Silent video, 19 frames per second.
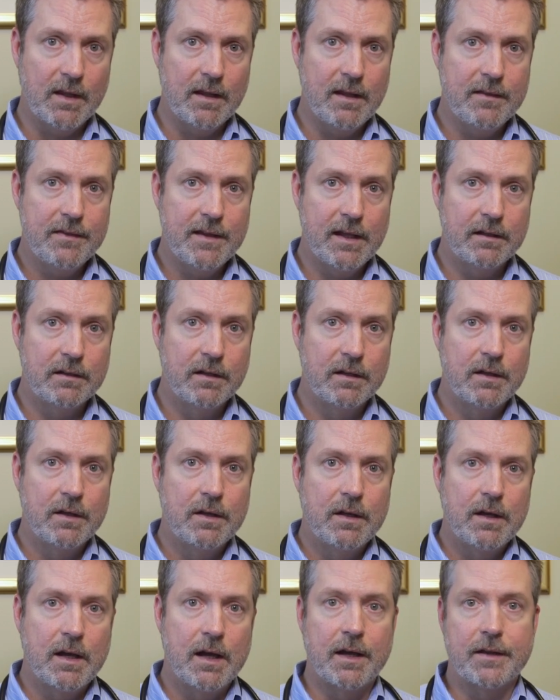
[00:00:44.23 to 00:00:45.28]
And then
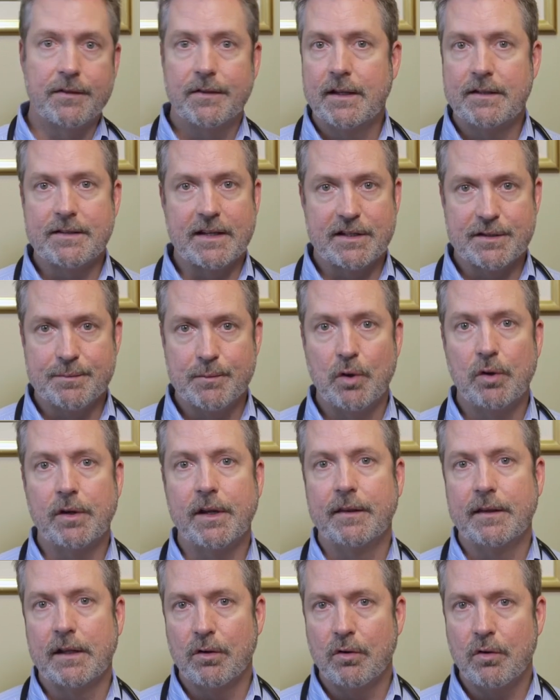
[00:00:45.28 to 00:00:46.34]
uh, things like
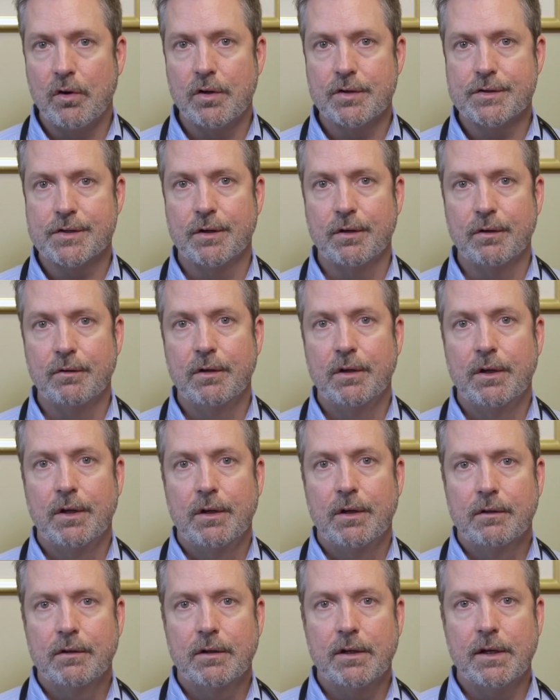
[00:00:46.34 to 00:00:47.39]
smoking that also
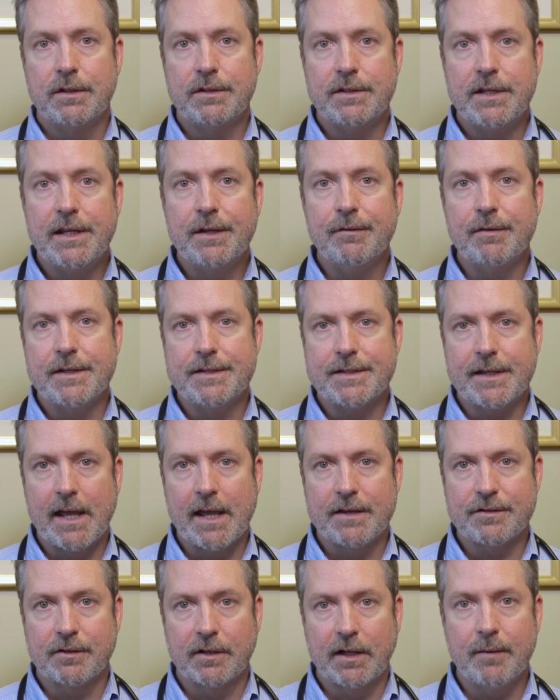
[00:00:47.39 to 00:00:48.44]
uh, decrease
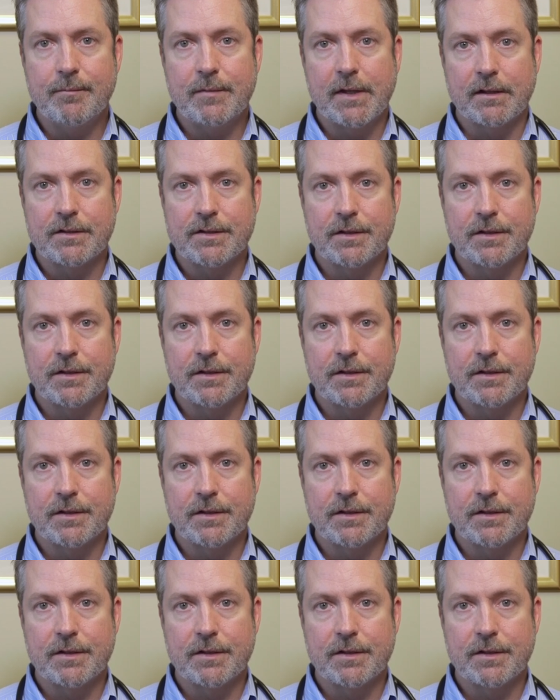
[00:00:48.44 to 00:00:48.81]
gastric emptying.